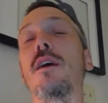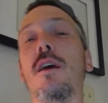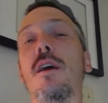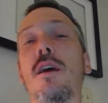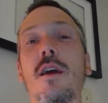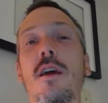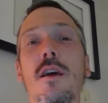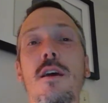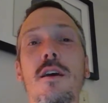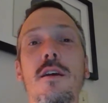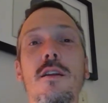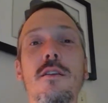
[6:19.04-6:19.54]

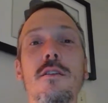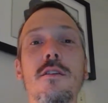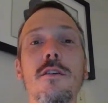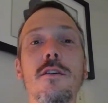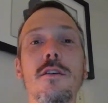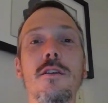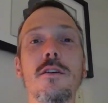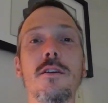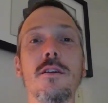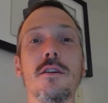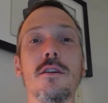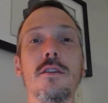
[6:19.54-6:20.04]

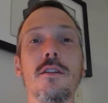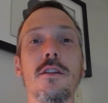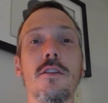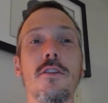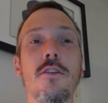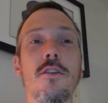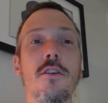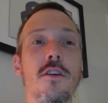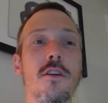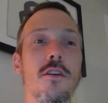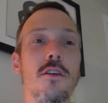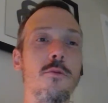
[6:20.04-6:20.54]
Let's
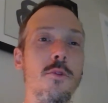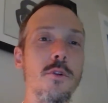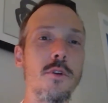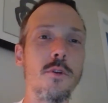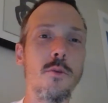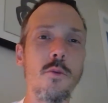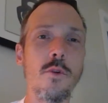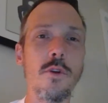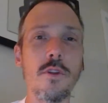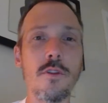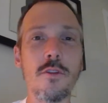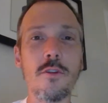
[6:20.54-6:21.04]
see,
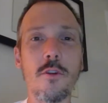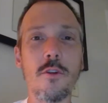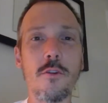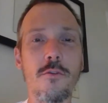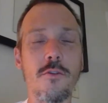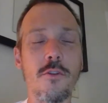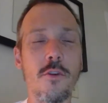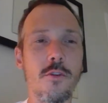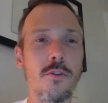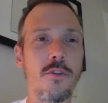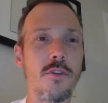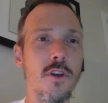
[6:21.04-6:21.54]
when is our
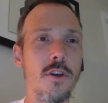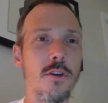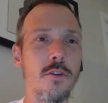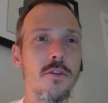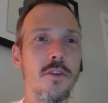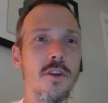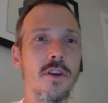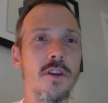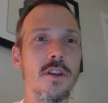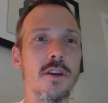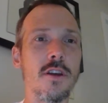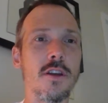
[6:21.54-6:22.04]
first
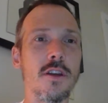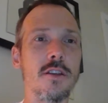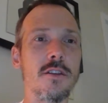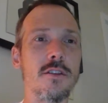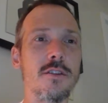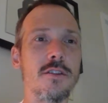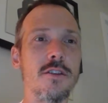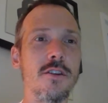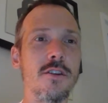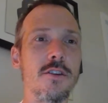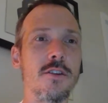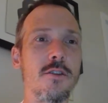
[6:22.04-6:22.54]
test date? I can
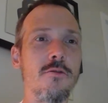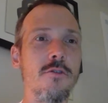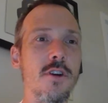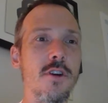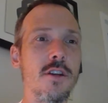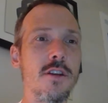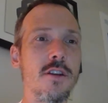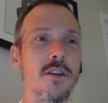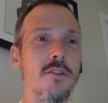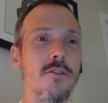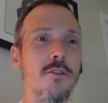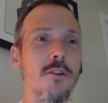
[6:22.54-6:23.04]
tell you
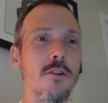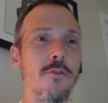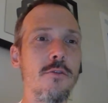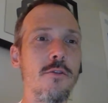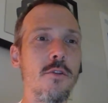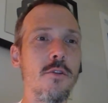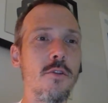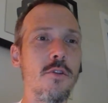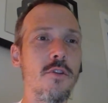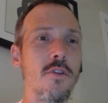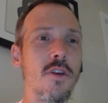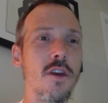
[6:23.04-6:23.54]
right now, our
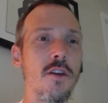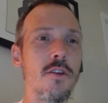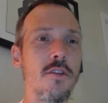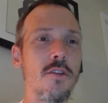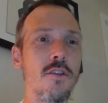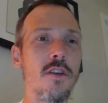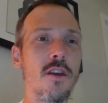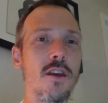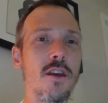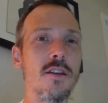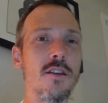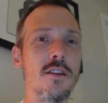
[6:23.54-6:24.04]
first
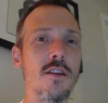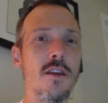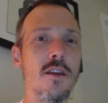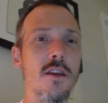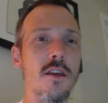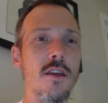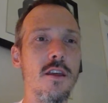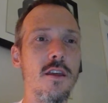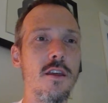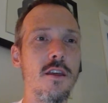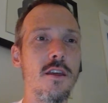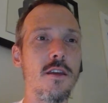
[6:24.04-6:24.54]
test date
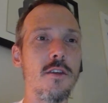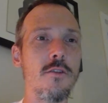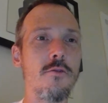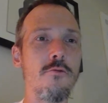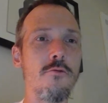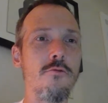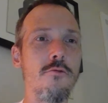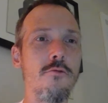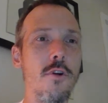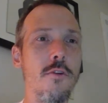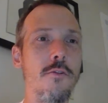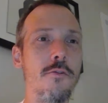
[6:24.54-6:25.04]
is
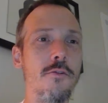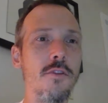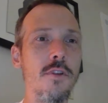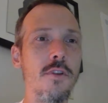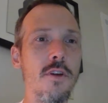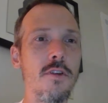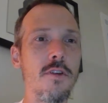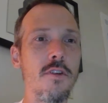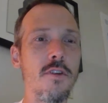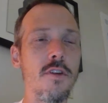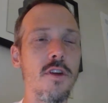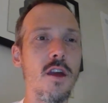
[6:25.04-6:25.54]

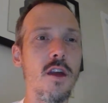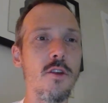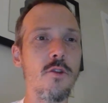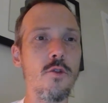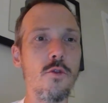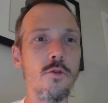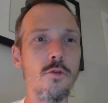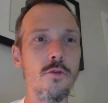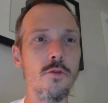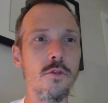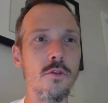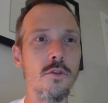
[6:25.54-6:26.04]
roughly
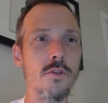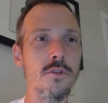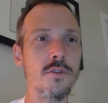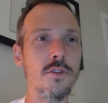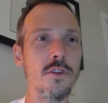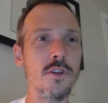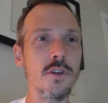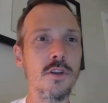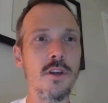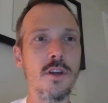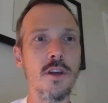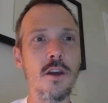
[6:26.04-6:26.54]

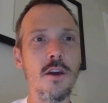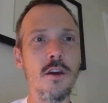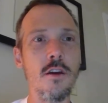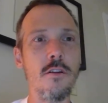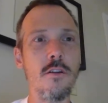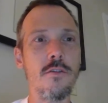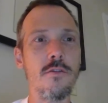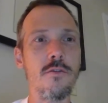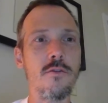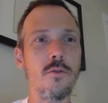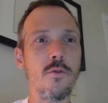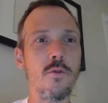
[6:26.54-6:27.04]
scheduled
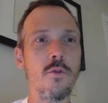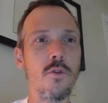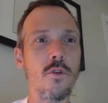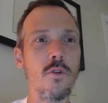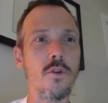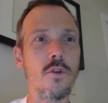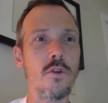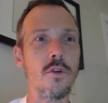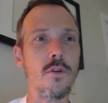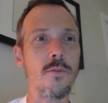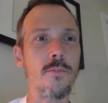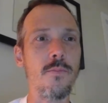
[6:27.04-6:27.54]

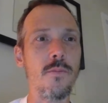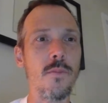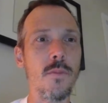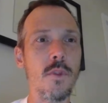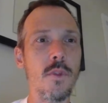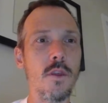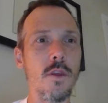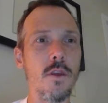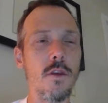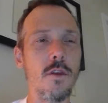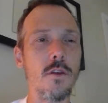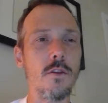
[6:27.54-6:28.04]
for
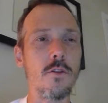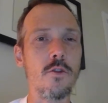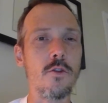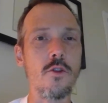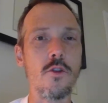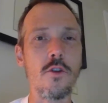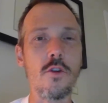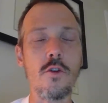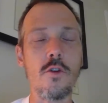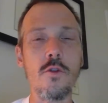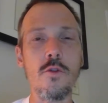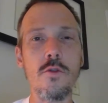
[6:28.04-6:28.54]

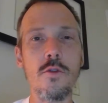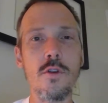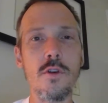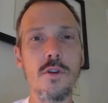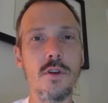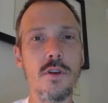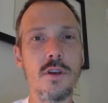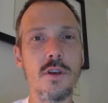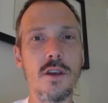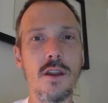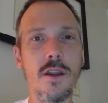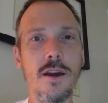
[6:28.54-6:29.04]

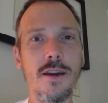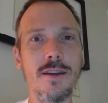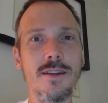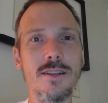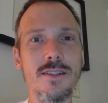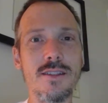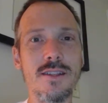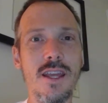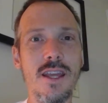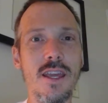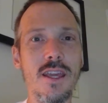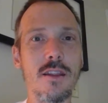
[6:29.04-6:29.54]
June
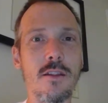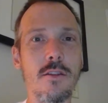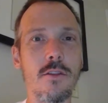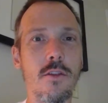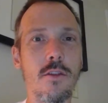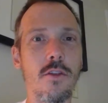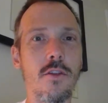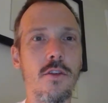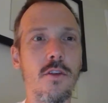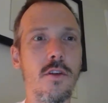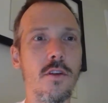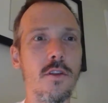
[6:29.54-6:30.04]

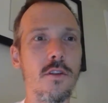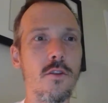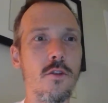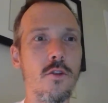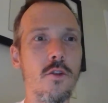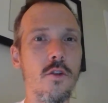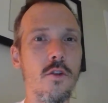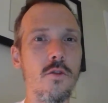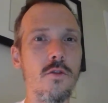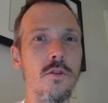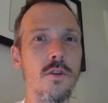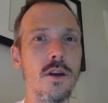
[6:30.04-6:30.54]
19th.
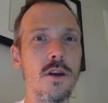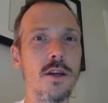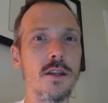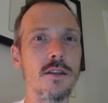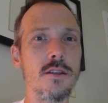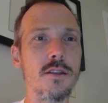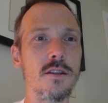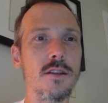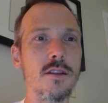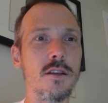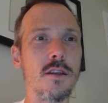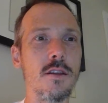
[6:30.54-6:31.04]
June
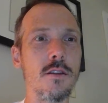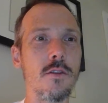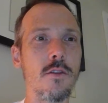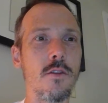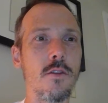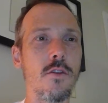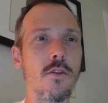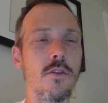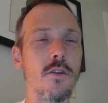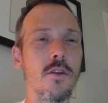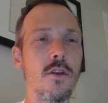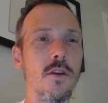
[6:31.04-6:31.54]

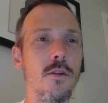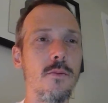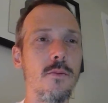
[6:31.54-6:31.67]
19th.